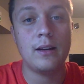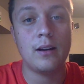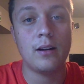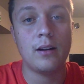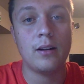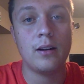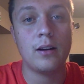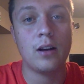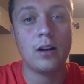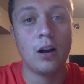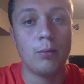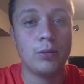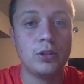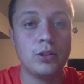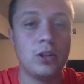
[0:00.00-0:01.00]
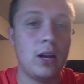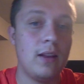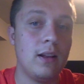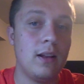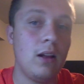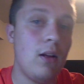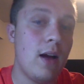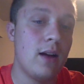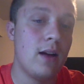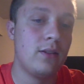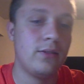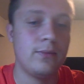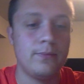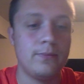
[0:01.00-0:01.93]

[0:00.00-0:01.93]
done and accomplished in the class.